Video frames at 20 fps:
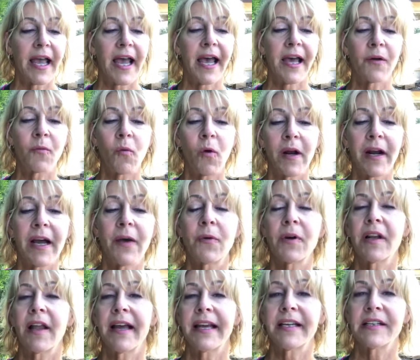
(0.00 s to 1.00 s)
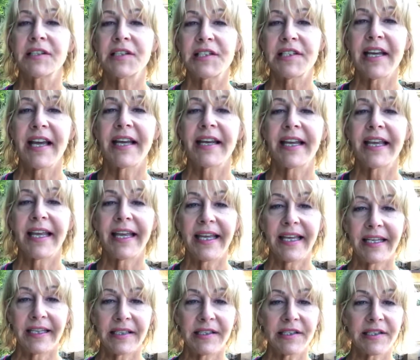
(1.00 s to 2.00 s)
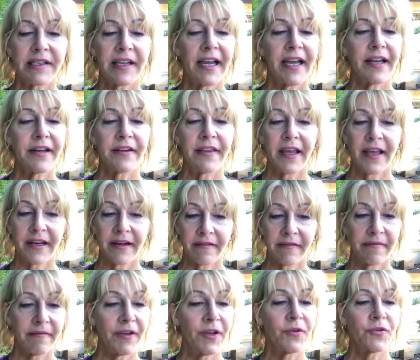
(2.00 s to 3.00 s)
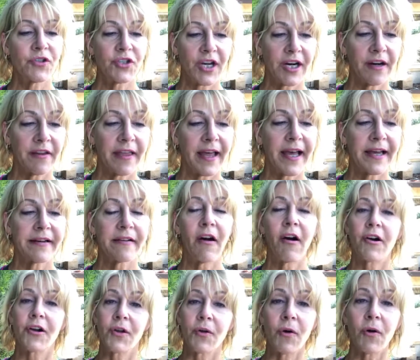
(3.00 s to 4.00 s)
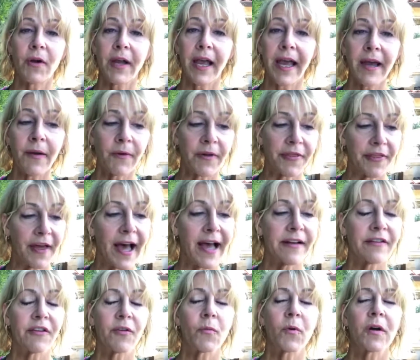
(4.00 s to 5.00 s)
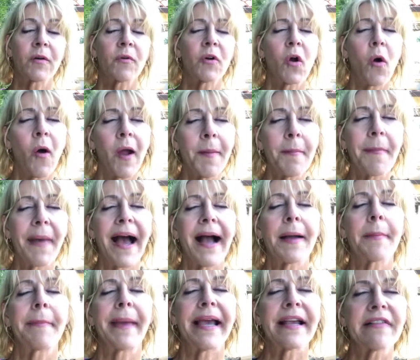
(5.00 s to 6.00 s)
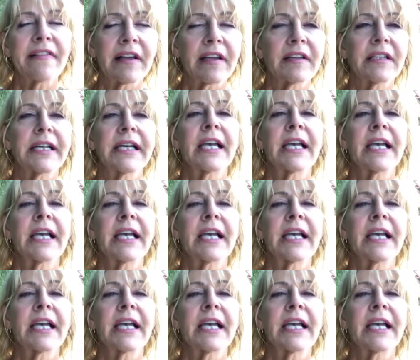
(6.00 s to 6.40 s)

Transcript: And what I would like instead is, and then you share that. Are you okay with that? So we're going back basically